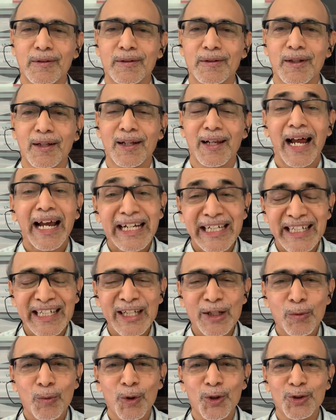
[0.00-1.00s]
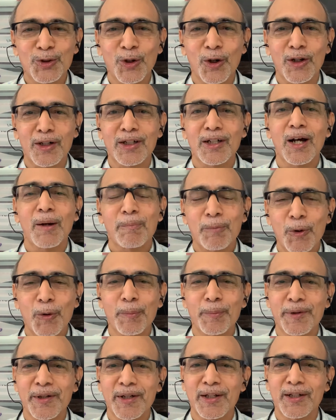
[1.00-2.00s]
The lighting was not
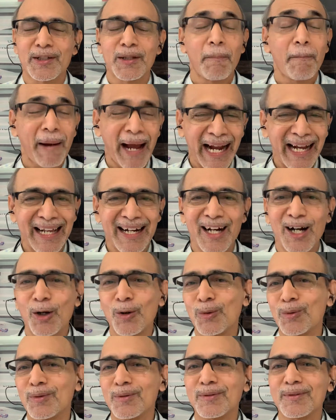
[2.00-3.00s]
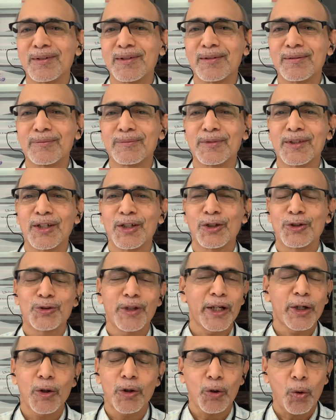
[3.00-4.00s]
appropriate, the background. So
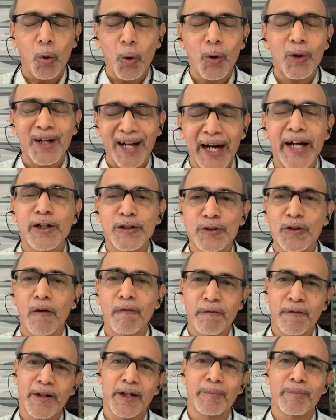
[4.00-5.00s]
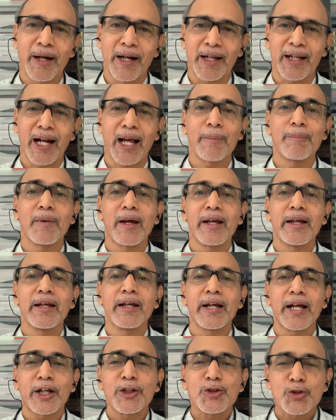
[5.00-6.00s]
I got all kinds of feedback, and I'm
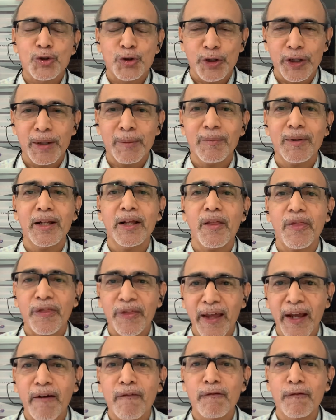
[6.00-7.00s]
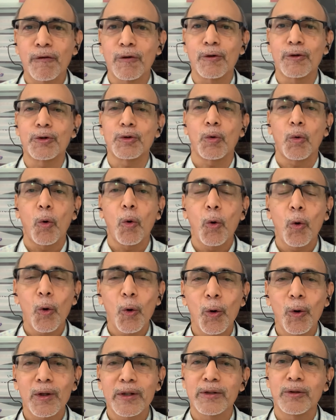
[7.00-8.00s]
extremely thankful to
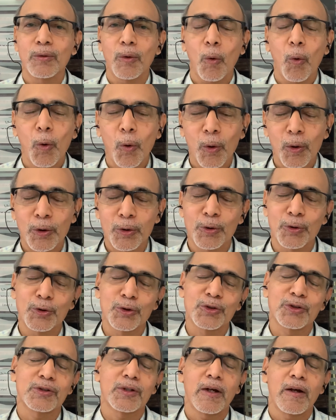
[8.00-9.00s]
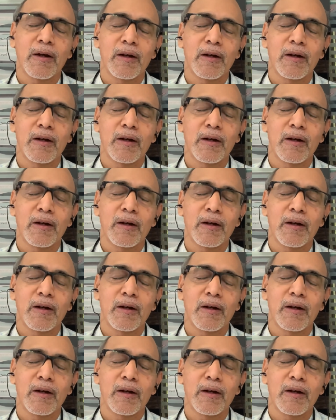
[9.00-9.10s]
all those